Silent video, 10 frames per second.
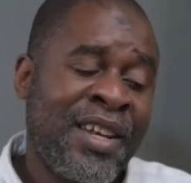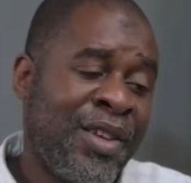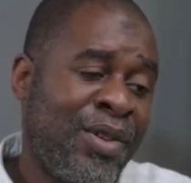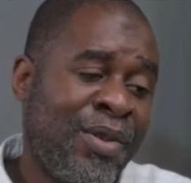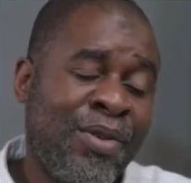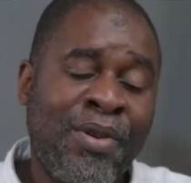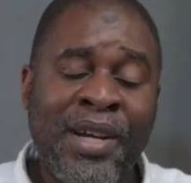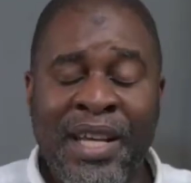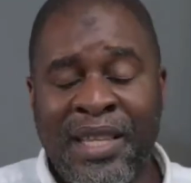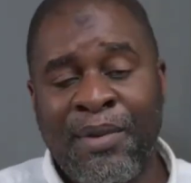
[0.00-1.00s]
You go
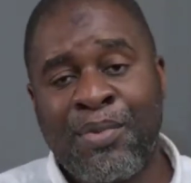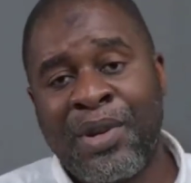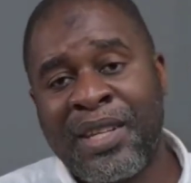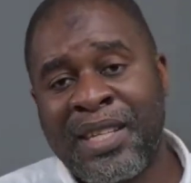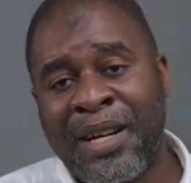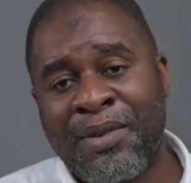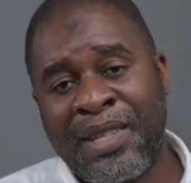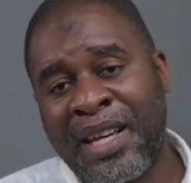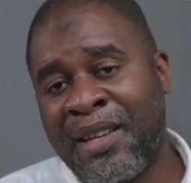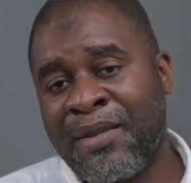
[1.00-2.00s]
get the printout
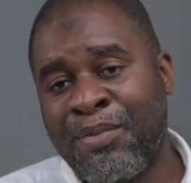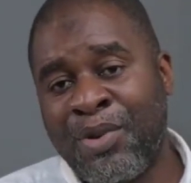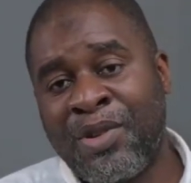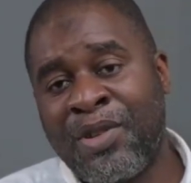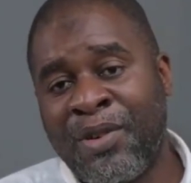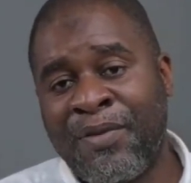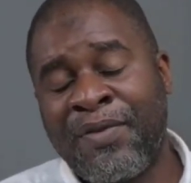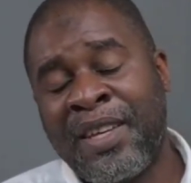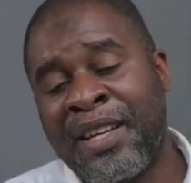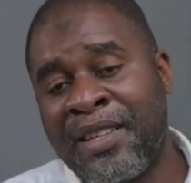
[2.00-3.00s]
and put your
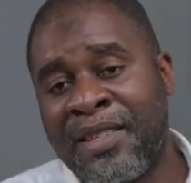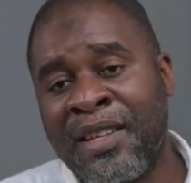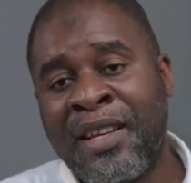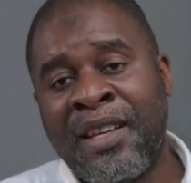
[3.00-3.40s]
fears.